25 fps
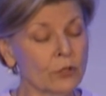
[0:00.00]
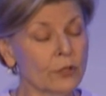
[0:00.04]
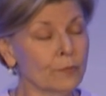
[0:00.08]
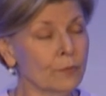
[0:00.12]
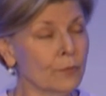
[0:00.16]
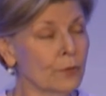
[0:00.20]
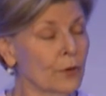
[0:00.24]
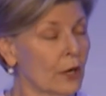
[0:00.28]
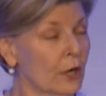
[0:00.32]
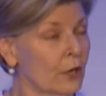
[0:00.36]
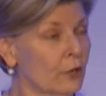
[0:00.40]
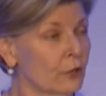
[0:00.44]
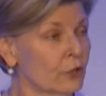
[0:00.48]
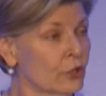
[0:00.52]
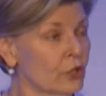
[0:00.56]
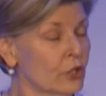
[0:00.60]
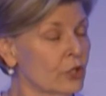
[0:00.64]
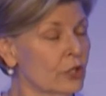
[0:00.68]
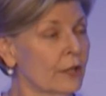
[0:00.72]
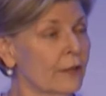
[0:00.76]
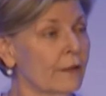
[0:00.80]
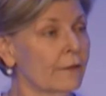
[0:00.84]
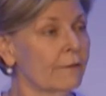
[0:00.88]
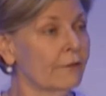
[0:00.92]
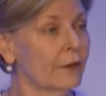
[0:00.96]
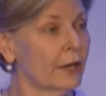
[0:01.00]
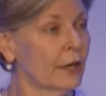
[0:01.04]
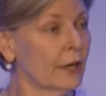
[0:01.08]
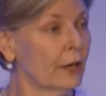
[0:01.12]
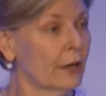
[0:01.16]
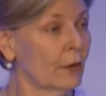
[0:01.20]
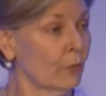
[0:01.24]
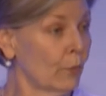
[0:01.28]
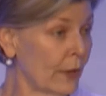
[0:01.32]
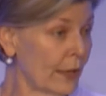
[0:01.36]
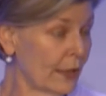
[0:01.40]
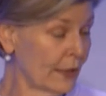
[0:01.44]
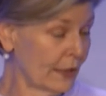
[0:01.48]
approach
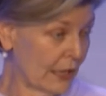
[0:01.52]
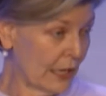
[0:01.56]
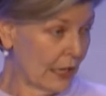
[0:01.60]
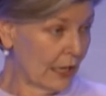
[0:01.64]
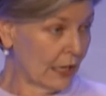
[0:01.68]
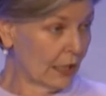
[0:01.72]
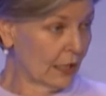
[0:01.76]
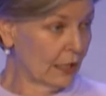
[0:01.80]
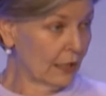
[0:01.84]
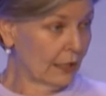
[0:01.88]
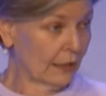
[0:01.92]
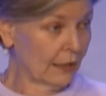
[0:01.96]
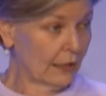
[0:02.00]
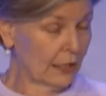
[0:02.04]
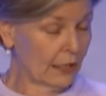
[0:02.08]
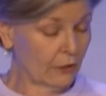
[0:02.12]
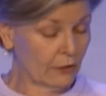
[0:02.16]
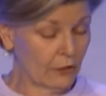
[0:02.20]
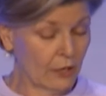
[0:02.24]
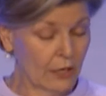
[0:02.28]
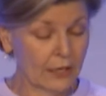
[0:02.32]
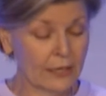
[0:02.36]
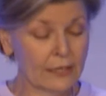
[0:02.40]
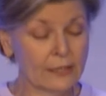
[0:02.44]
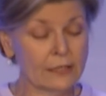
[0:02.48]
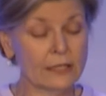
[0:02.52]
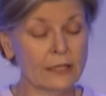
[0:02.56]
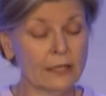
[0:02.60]
to we think, at the Alliance,